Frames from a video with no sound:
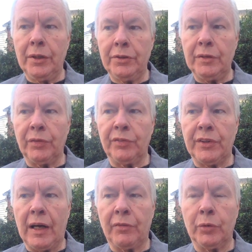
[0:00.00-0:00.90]
chief of
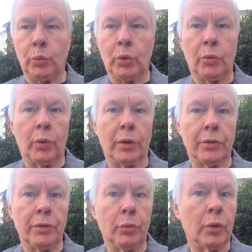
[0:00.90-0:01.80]
staff in World
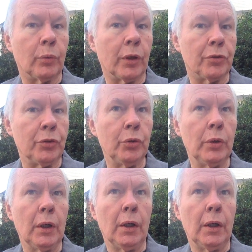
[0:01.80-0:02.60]
War II,